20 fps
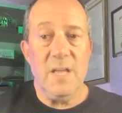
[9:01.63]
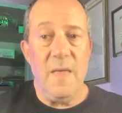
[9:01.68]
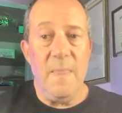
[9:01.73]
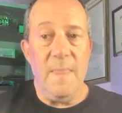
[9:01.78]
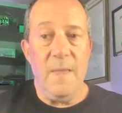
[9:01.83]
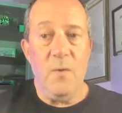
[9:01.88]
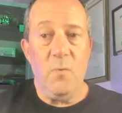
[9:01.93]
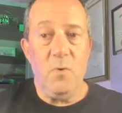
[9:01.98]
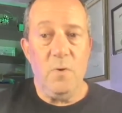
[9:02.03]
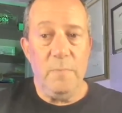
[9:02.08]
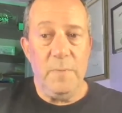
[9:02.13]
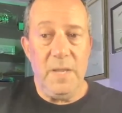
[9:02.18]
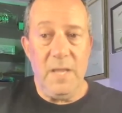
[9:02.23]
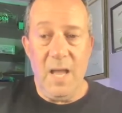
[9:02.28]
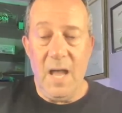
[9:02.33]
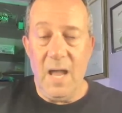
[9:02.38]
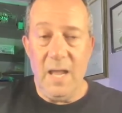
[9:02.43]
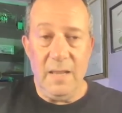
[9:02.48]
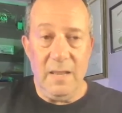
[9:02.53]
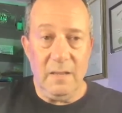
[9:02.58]
and there will be
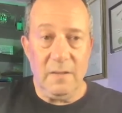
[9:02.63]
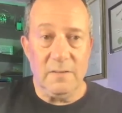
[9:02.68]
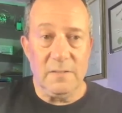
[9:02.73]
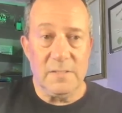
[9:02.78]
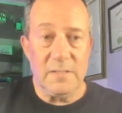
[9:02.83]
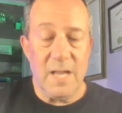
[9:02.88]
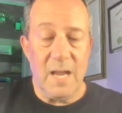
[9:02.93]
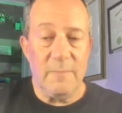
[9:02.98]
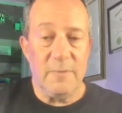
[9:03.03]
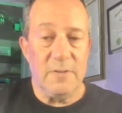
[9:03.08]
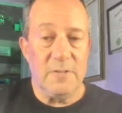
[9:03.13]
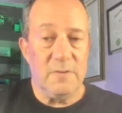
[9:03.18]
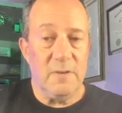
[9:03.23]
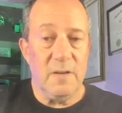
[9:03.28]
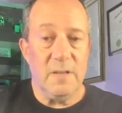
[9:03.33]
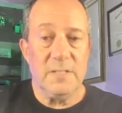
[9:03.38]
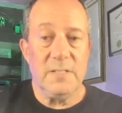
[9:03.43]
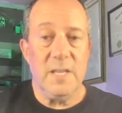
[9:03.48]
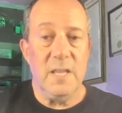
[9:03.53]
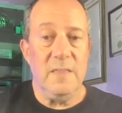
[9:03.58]
high nickel
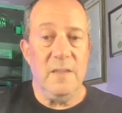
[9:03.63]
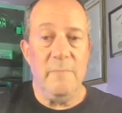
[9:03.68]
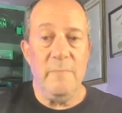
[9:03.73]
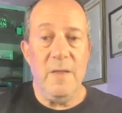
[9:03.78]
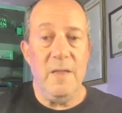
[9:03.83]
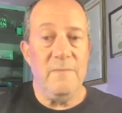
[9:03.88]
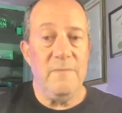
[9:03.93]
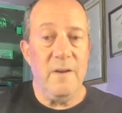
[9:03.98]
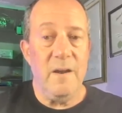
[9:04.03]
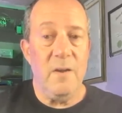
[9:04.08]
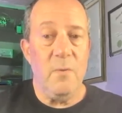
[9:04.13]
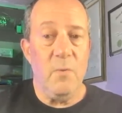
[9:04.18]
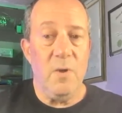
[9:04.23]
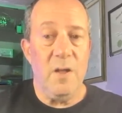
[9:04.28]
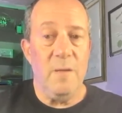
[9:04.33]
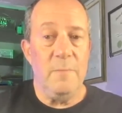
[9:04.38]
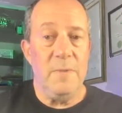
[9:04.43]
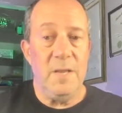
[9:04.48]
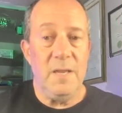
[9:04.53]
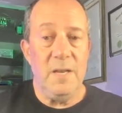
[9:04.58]
Cybertrucks, and there may very
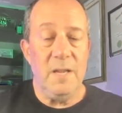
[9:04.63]
well be a